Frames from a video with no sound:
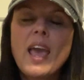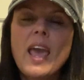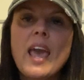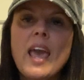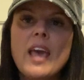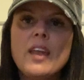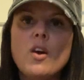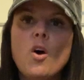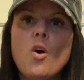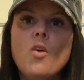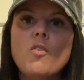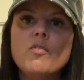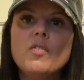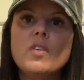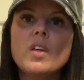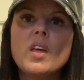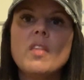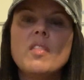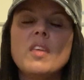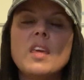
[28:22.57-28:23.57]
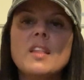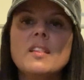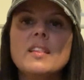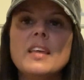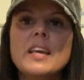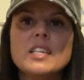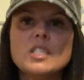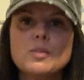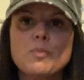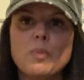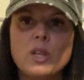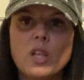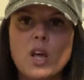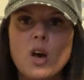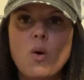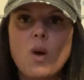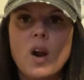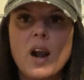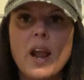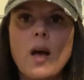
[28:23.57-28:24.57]
and hopefully the links
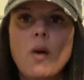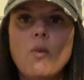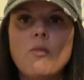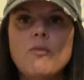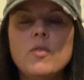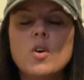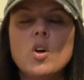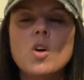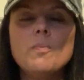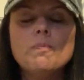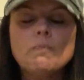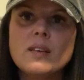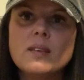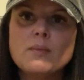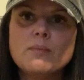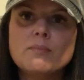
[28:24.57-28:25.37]
below are helpful.